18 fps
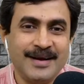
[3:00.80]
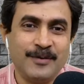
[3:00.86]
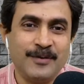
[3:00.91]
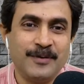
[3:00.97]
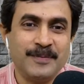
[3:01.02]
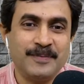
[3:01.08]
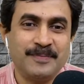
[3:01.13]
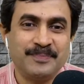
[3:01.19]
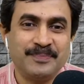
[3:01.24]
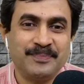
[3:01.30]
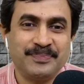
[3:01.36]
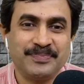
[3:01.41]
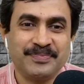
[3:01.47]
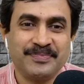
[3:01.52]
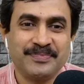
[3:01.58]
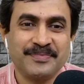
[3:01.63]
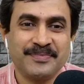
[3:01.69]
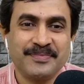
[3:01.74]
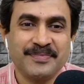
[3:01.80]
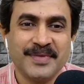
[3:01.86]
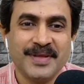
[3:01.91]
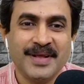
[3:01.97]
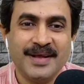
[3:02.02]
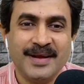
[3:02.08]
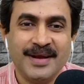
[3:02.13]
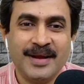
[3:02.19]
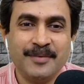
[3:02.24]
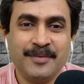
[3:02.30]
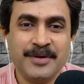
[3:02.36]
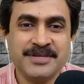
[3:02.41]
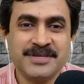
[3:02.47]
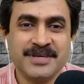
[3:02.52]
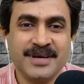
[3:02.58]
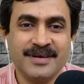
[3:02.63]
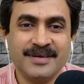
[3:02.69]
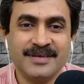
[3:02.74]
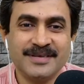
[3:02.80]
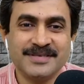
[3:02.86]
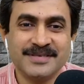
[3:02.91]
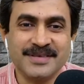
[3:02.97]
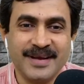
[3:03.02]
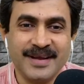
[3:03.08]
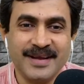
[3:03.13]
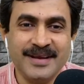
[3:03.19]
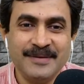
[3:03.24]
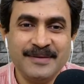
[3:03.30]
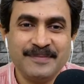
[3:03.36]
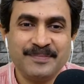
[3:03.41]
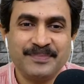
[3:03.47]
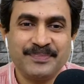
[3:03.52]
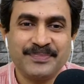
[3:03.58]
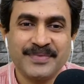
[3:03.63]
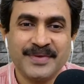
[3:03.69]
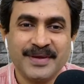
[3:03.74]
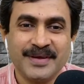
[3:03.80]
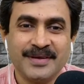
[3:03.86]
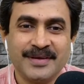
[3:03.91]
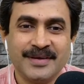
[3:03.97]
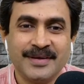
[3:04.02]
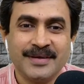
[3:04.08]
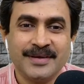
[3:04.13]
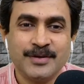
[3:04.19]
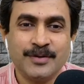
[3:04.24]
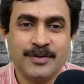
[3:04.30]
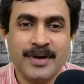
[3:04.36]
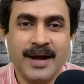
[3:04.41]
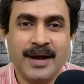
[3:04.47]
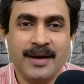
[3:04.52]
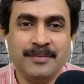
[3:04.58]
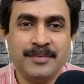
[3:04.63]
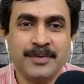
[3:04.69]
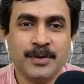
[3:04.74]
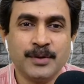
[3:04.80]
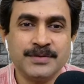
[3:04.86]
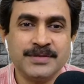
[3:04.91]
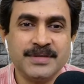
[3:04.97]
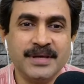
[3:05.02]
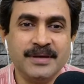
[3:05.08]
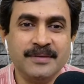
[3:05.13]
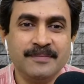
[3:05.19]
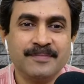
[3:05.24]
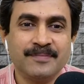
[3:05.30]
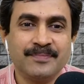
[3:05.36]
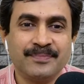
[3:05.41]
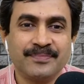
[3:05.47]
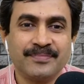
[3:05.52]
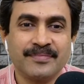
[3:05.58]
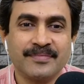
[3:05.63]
now. Let me share the screen. Today I am using